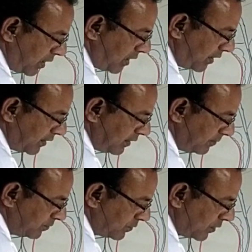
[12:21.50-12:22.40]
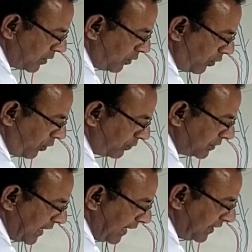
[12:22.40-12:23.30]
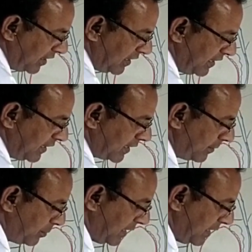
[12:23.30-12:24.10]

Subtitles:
part of the anterior